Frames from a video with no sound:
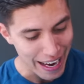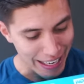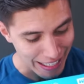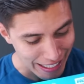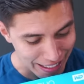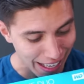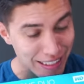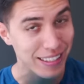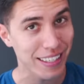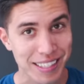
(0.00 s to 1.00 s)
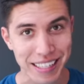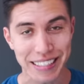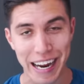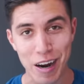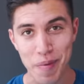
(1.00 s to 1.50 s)
It is a
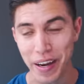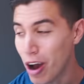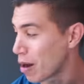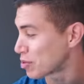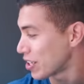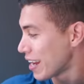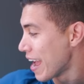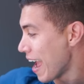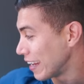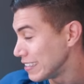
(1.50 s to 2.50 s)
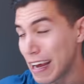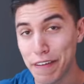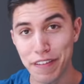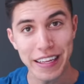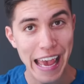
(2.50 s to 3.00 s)
sixteen terabyte option and
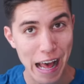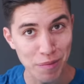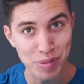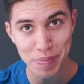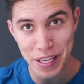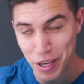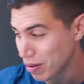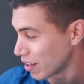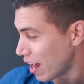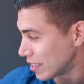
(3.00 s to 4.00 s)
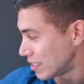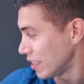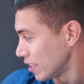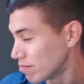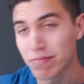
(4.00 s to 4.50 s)
definitely helps me utilize
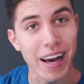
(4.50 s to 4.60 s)
the,